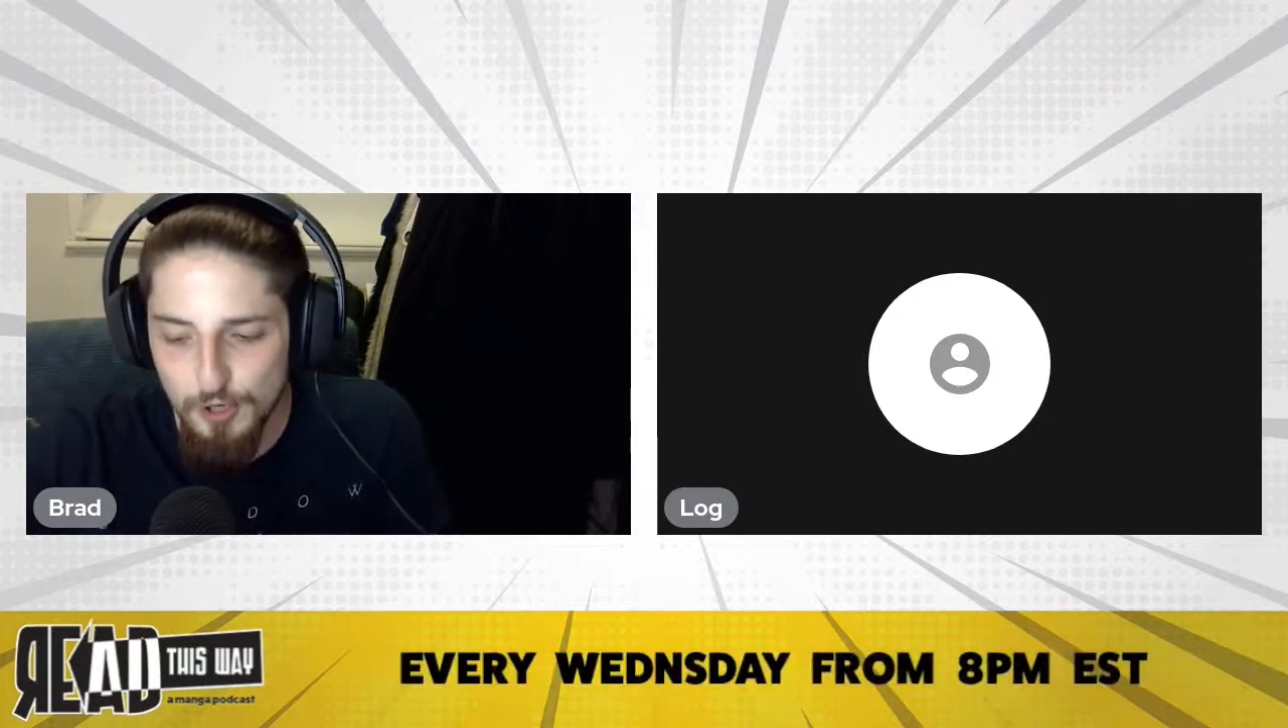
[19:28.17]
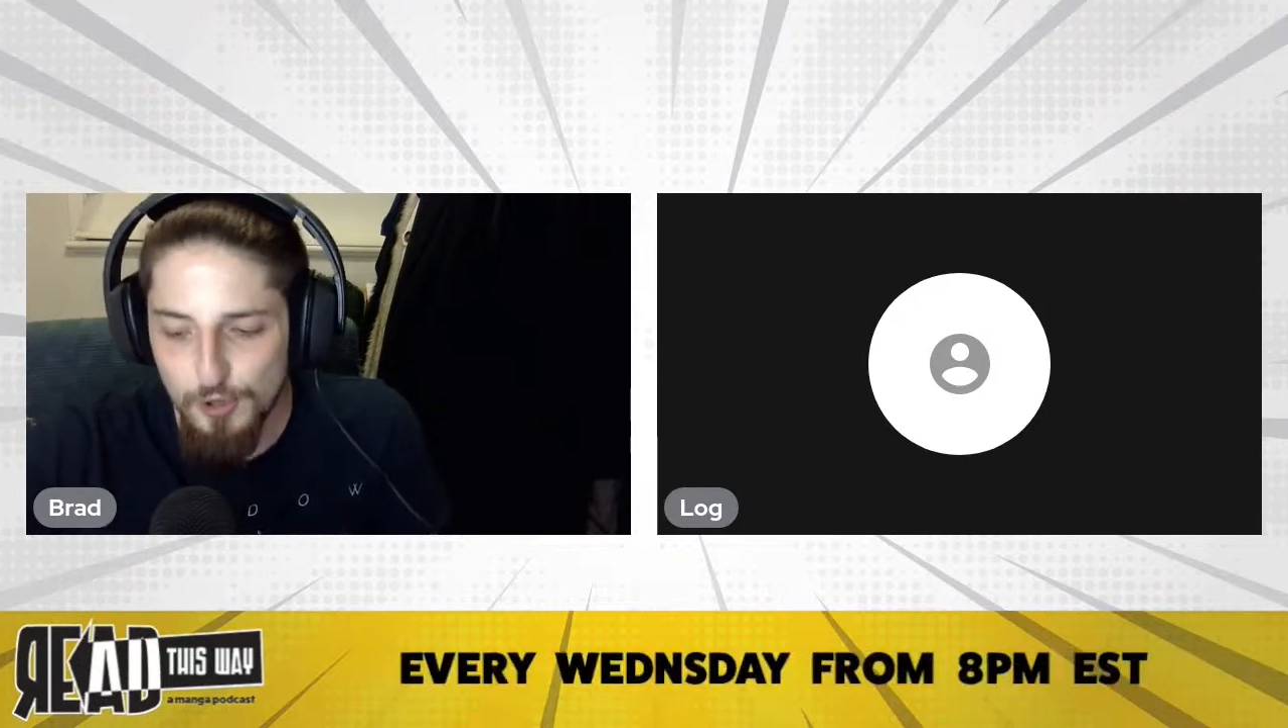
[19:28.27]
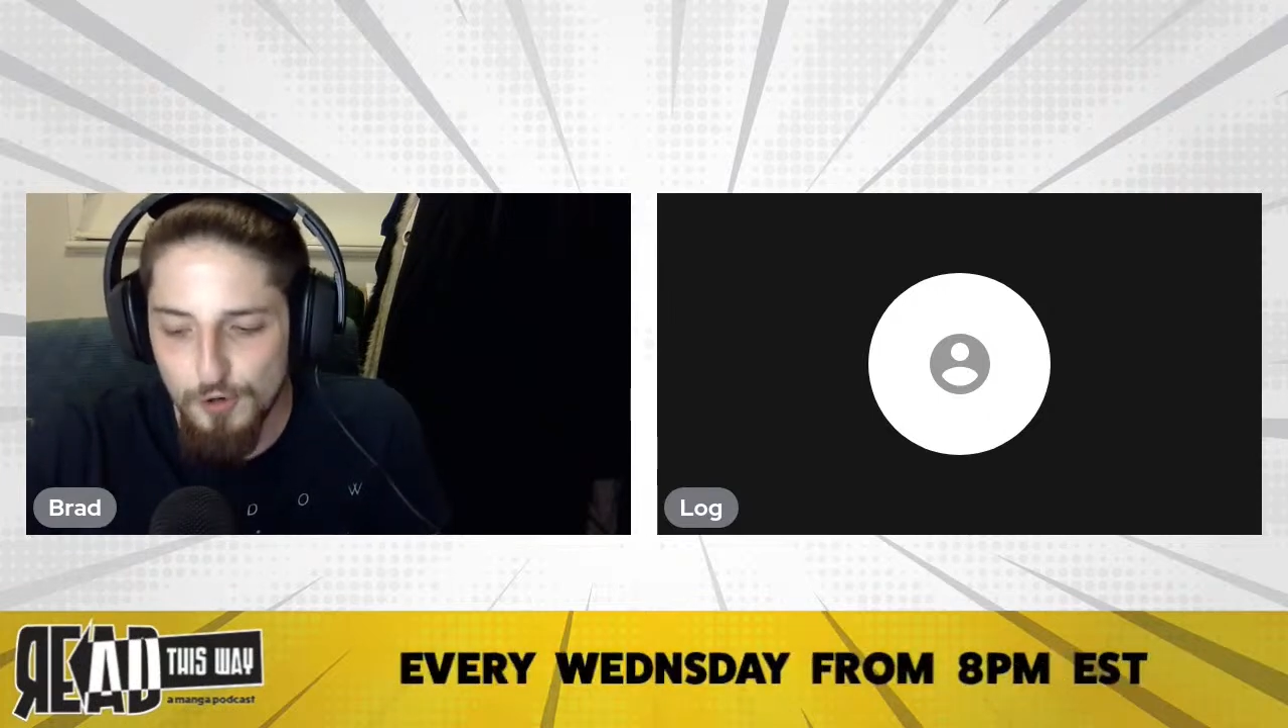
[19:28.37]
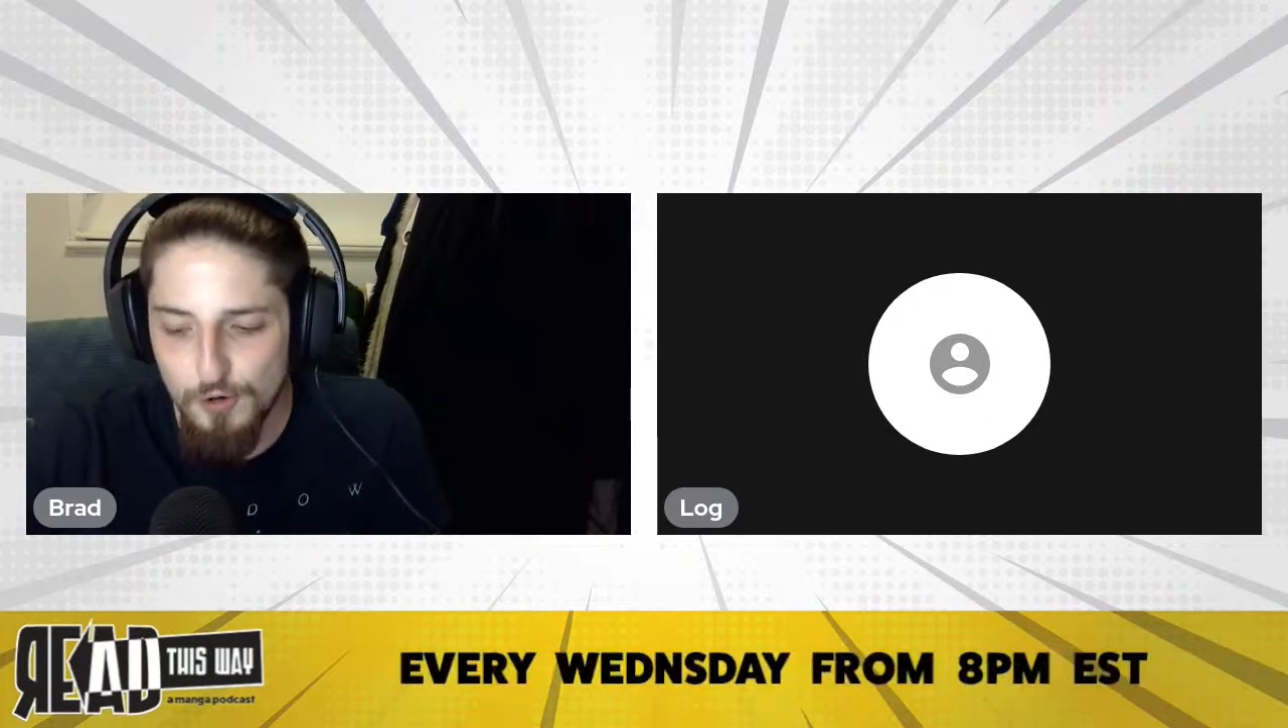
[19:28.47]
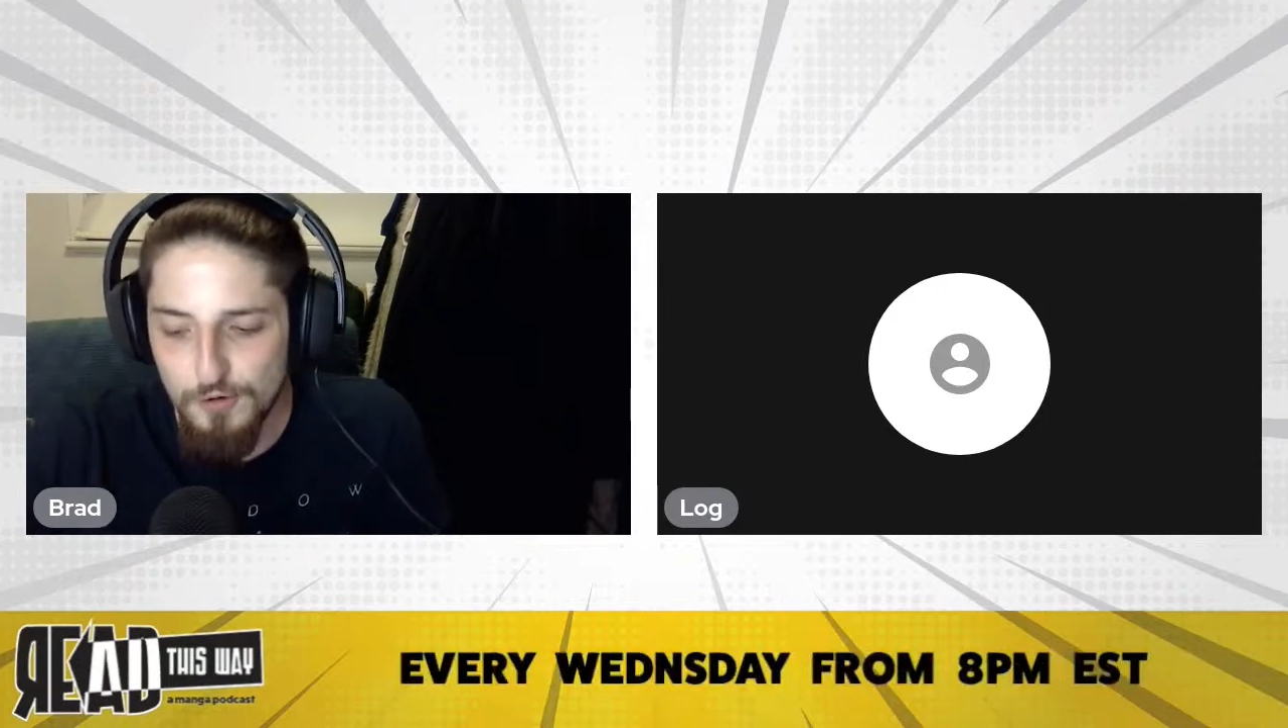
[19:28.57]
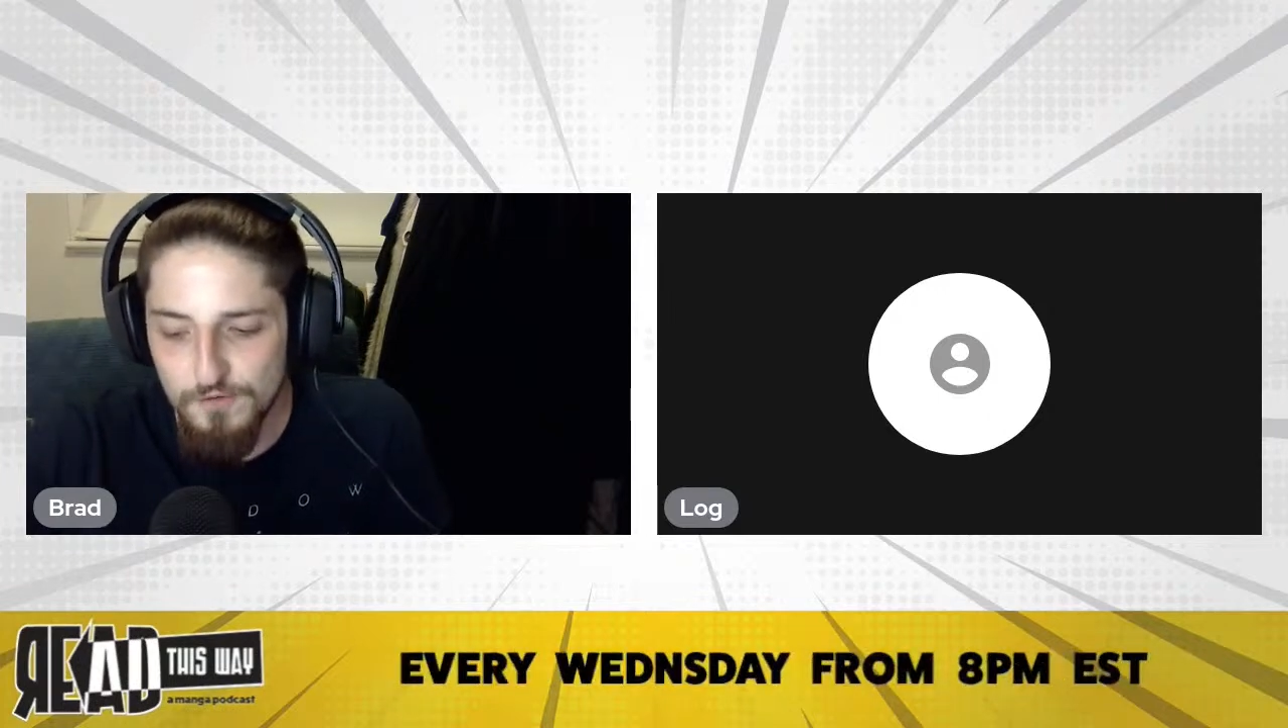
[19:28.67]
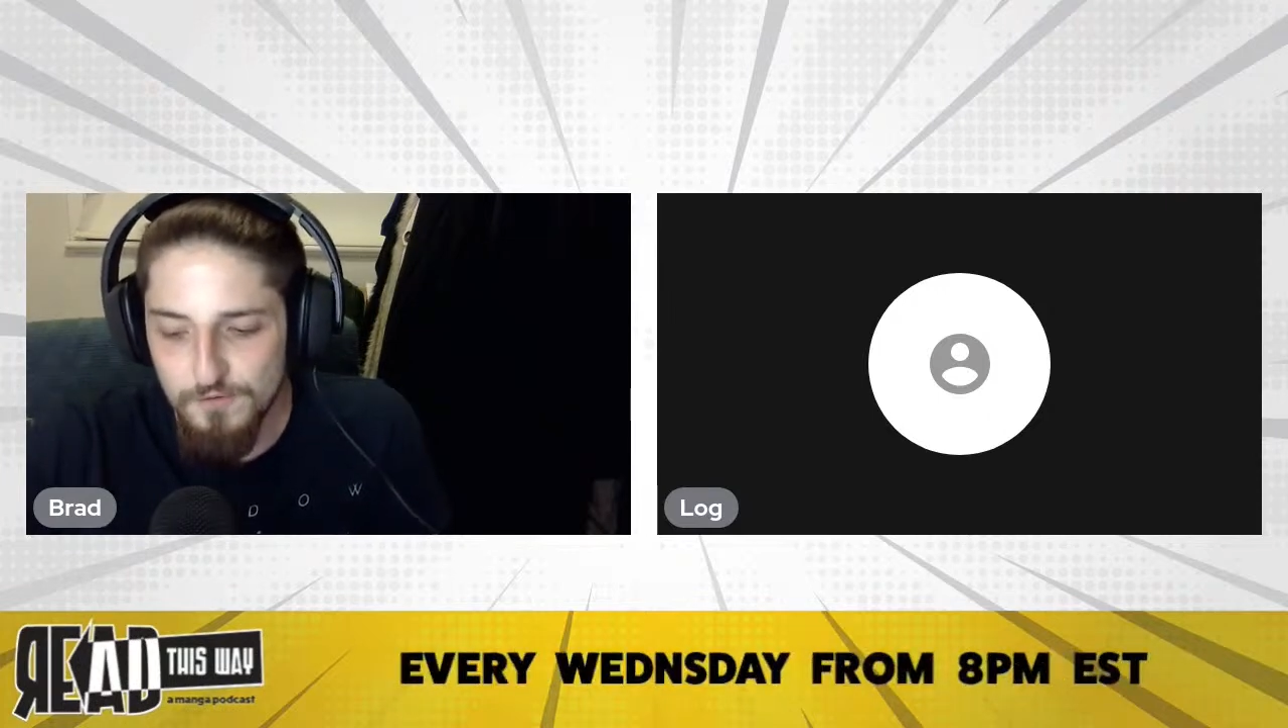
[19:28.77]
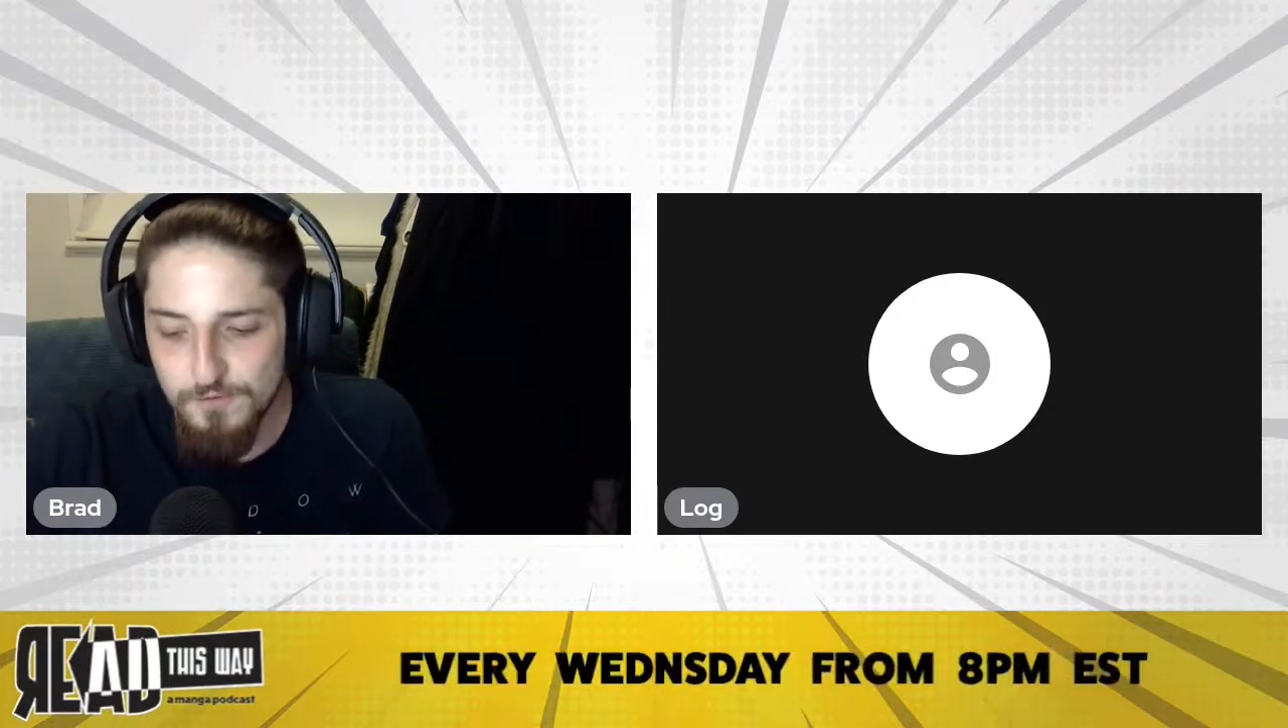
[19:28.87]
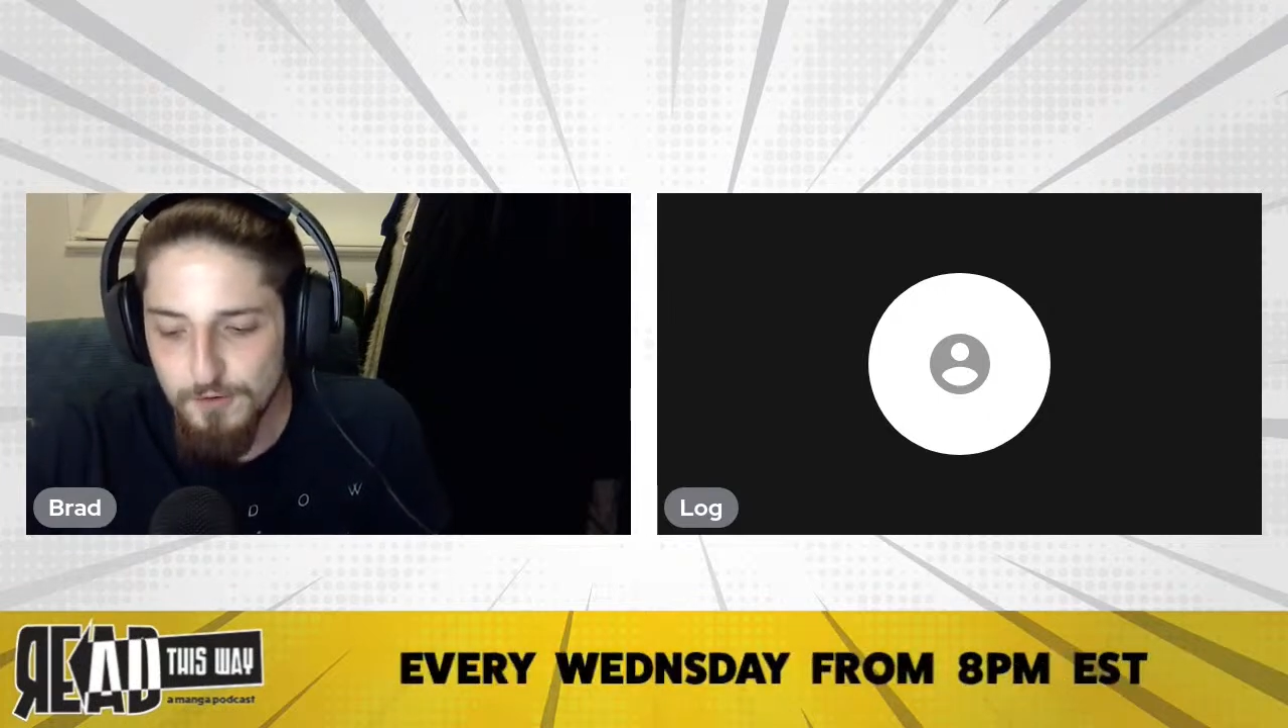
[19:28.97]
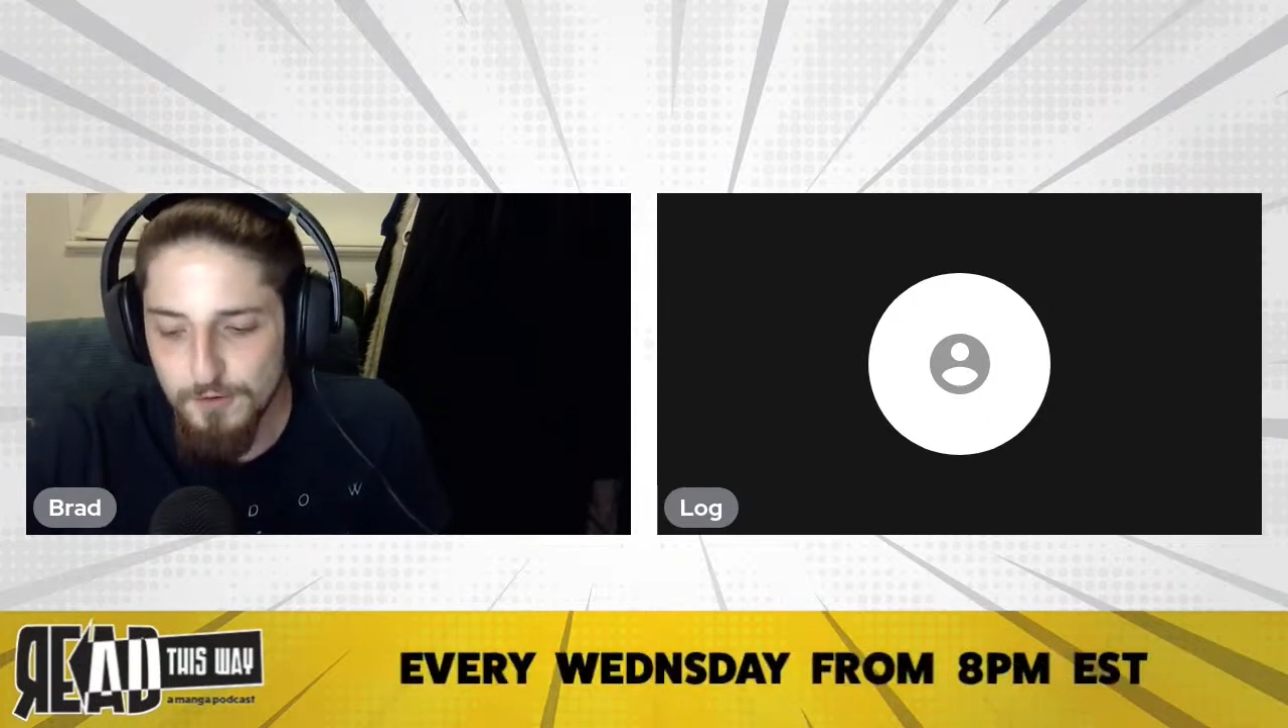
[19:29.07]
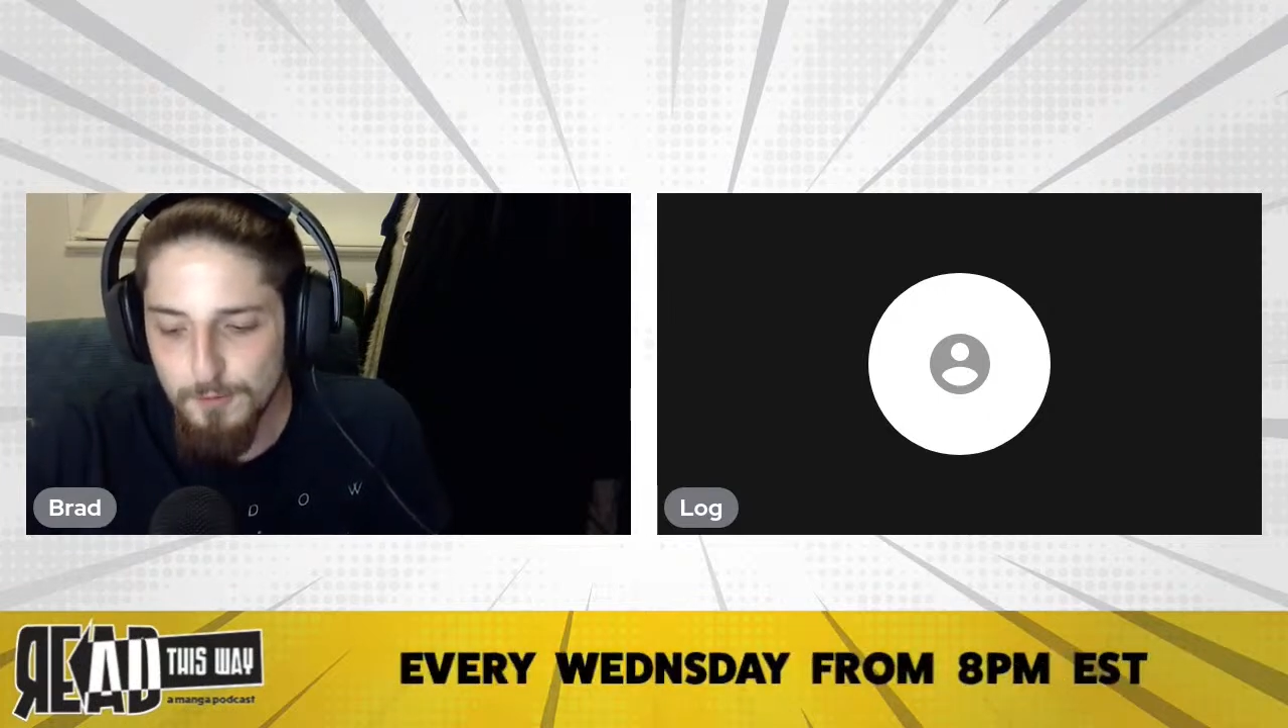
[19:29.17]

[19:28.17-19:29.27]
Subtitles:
of